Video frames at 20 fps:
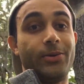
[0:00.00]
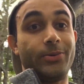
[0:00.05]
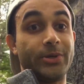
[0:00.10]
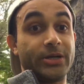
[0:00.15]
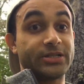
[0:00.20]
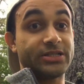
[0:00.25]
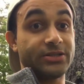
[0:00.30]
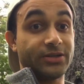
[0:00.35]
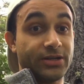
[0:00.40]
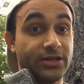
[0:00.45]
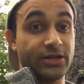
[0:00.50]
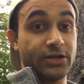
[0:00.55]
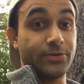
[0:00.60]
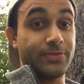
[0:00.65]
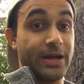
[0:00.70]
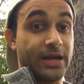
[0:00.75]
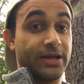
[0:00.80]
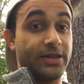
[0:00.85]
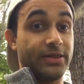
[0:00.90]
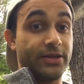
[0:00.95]
We're still going to
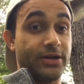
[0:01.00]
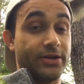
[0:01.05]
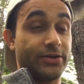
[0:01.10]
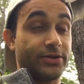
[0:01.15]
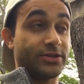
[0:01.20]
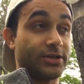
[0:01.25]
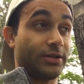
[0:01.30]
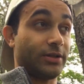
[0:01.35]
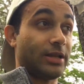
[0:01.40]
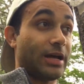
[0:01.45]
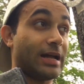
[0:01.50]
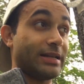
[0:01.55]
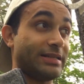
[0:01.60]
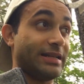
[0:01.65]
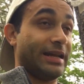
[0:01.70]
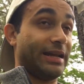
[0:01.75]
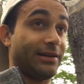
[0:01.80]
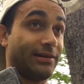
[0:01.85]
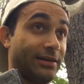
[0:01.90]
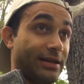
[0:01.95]
go back in there. There's a
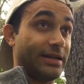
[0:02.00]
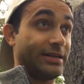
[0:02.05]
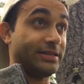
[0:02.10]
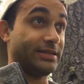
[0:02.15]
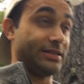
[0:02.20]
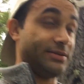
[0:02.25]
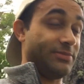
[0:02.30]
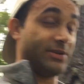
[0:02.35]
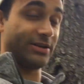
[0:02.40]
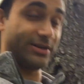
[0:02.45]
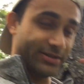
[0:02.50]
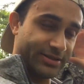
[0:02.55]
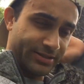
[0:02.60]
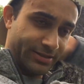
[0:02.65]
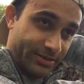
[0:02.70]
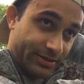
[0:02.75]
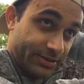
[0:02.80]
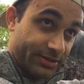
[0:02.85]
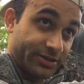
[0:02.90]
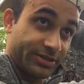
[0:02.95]
lot to analyze, to be
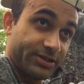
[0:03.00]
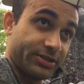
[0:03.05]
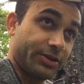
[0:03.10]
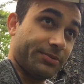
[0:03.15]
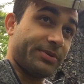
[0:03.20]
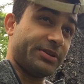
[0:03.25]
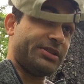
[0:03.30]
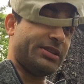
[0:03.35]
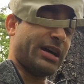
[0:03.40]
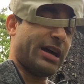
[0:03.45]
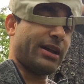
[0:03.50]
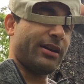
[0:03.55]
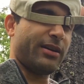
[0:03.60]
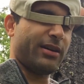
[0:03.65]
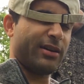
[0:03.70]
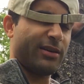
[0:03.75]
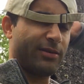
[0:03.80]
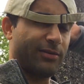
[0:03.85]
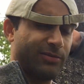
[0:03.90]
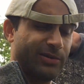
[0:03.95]
honest. There's just so much
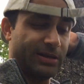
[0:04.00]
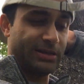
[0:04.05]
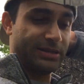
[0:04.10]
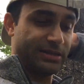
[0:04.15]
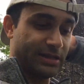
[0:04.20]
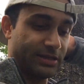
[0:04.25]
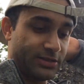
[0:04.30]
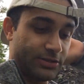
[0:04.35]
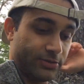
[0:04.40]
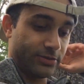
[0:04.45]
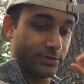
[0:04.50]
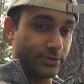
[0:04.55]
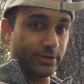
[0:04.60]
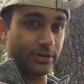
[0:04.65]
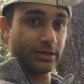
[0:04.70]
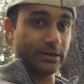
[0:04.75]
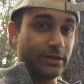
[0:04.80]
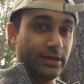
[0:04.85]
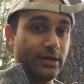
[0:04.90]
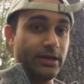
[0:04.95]
data. Why is that so
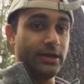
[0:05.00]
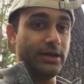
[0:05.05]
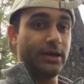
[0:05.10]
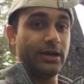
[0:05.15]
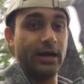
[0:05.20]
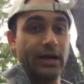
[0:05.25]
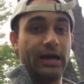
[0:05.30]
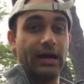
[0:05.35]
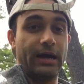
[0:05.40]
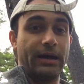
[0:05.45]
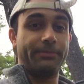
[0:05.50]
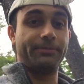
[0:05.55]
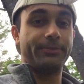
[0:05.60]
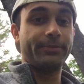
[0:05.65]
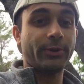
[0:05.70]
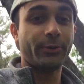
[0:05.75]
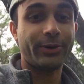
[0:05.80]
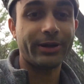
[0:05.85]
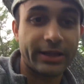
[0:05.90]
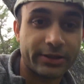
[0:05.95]
annoying?
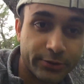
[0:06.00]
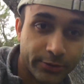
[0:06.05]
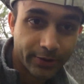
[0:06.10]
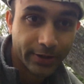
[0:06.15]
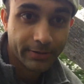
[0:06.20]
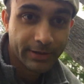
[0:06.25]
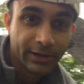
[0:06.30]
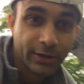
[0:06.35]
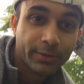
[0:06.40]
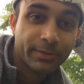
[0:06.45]
But we'll get through it.